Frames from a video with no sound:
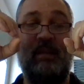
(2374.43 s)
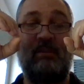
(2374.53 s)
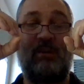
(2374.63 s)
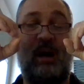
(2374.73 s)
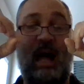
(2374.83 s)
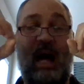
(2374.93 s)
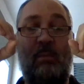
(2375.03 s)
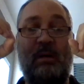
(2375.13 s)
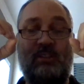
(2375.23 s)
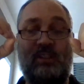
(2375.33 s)
So how
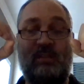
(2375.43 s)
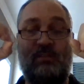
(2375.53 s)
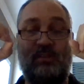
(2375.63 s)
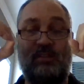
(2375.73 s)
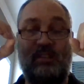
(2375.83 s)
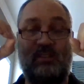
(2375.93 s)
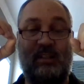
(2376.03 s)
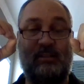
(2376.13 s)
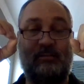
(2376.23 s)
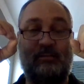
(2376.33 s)
much difference is
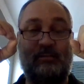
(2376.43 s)
it?